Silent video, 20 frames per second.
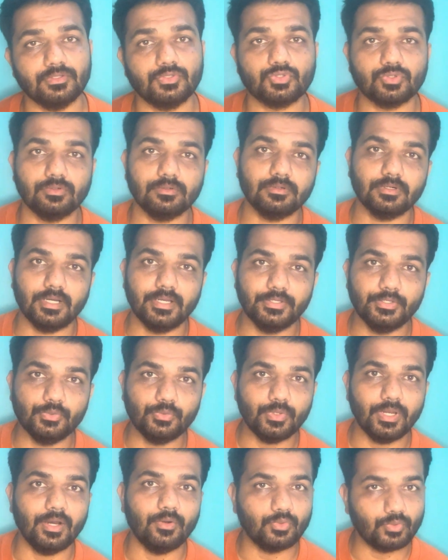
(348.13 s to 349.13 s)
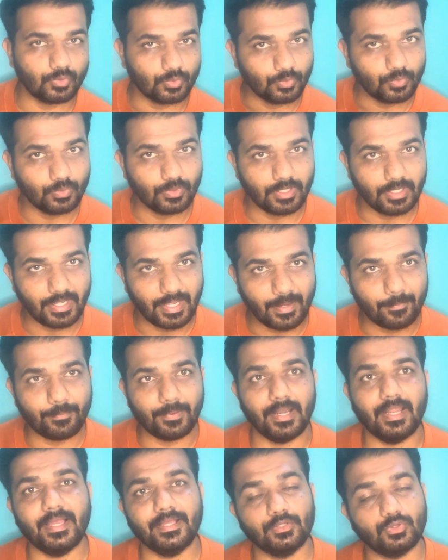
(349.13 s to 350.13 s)
So you have to
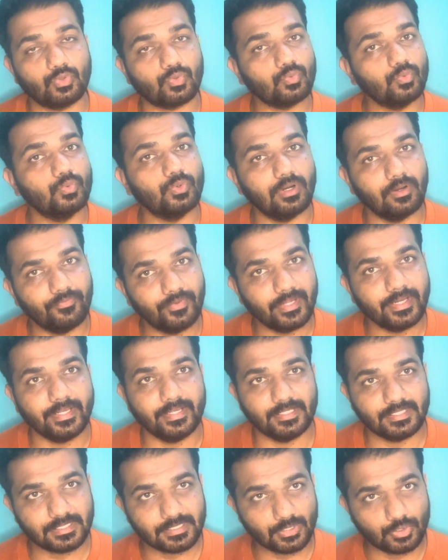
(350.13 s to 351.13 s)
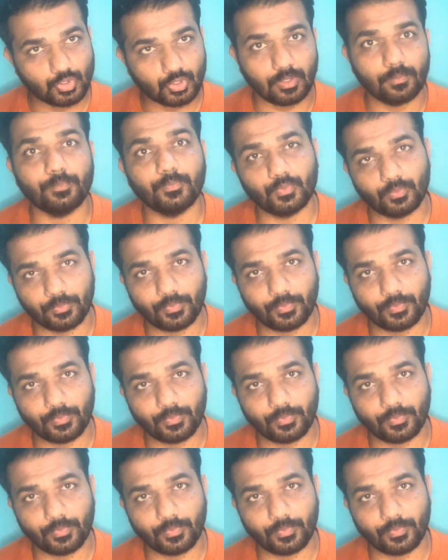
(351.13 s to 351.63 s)
apply through various job